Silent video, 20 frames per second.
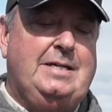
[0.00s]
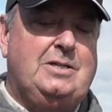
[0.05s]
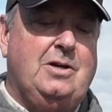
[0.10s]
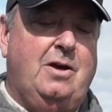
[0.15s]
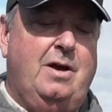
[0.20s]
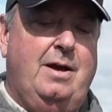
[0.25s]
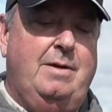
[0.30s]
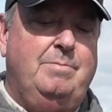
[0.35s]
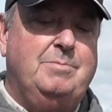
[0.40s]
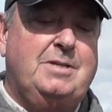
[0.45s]

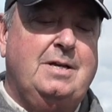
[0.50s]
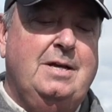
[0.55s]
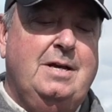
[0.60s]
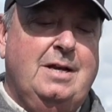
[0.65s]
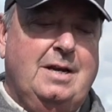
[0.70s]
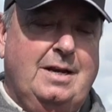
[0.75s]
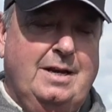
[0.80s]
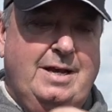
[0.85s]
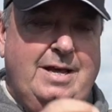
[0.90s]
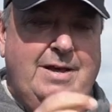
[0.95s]
times,
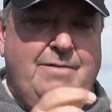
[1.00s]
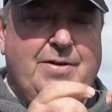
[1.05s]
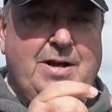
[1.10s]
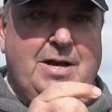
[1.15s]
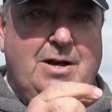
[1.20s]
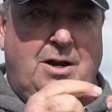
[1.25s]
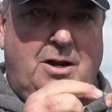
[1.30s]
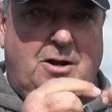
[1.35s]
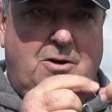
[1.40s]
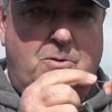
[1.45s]
leaving
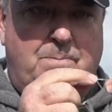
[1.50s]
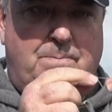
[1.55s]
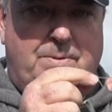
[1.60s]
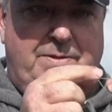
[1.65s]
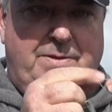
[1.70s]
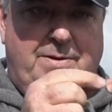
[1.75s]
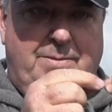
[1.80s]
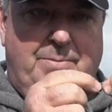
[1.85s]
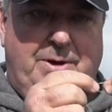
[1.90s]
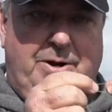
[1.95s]
a loop
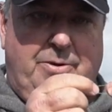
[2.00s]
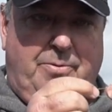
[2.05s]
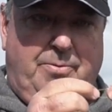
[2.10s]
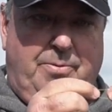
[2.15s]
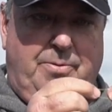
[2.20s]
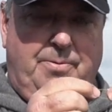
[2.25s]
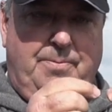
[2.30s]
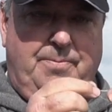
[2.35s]
in the middle.